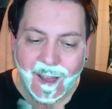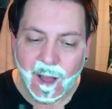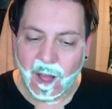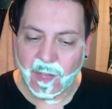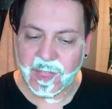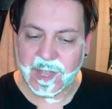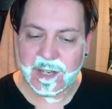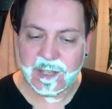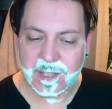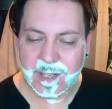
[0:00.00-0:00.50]
I
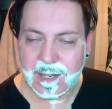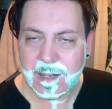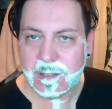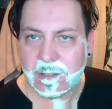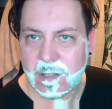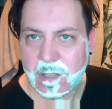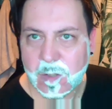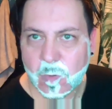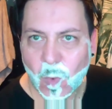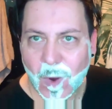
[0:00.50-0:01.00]
think it's the
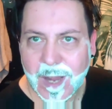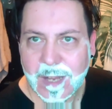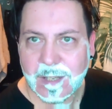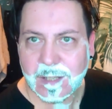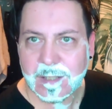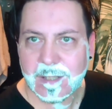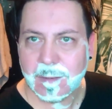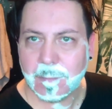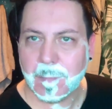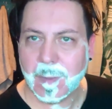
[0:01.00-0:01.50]
easiest way
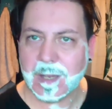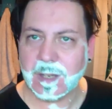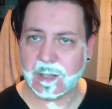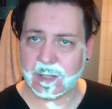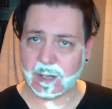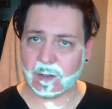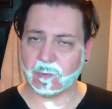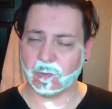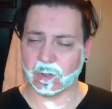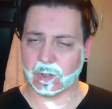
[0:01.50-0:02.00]
to make
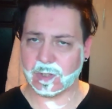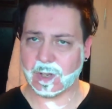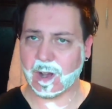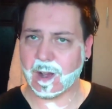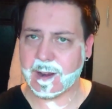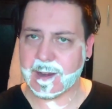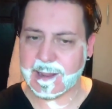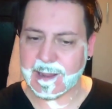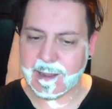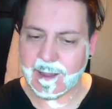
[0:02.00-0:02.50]
yourself look
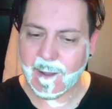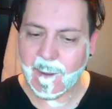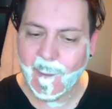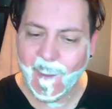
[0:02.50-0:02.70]
tidy